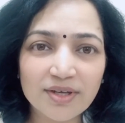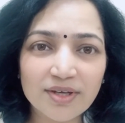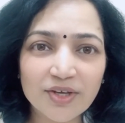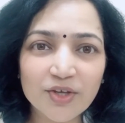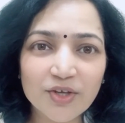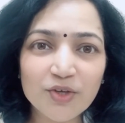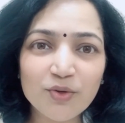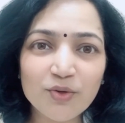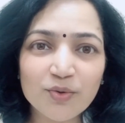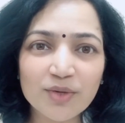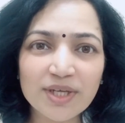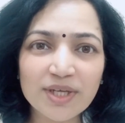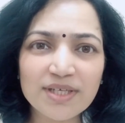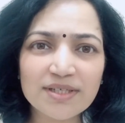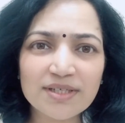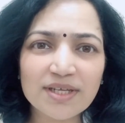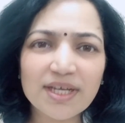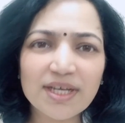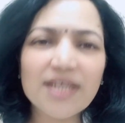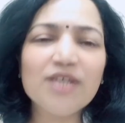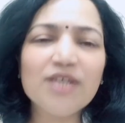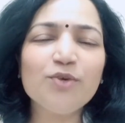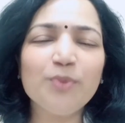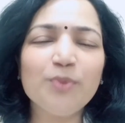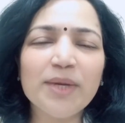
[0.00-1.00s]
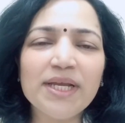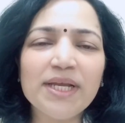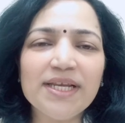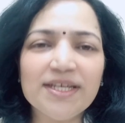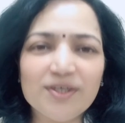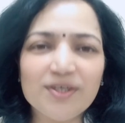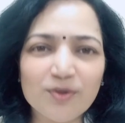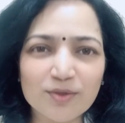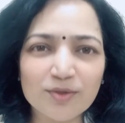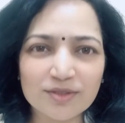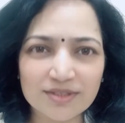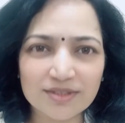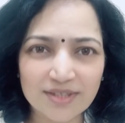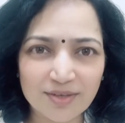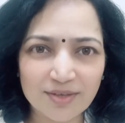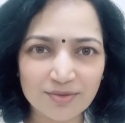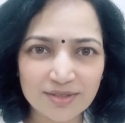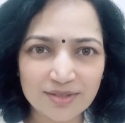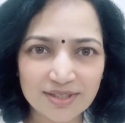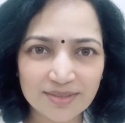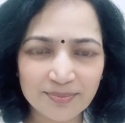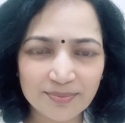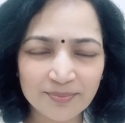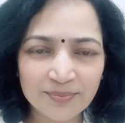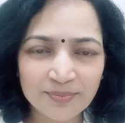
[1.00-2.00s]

you know, it quickly goes out.